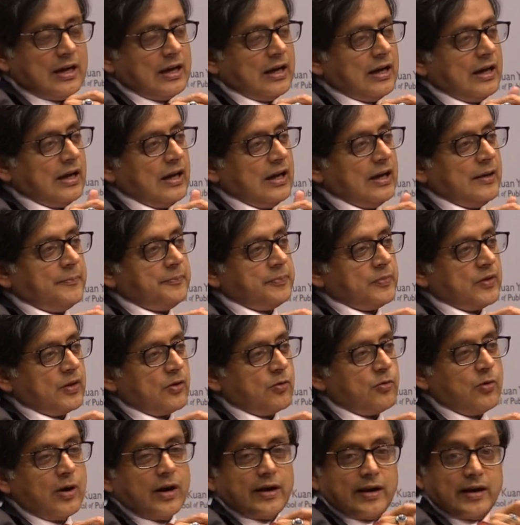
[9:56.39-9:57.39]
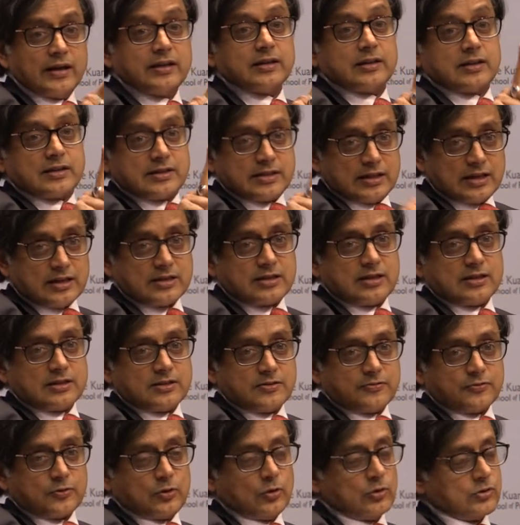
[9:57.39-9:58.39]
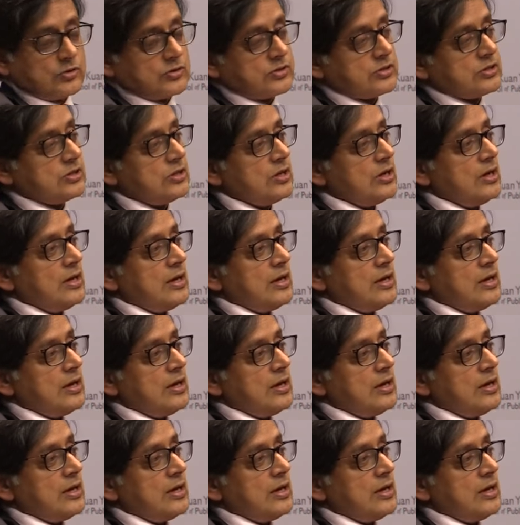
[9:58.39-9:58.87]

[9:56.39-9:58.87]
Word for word: um, who are Indian citizens, of course,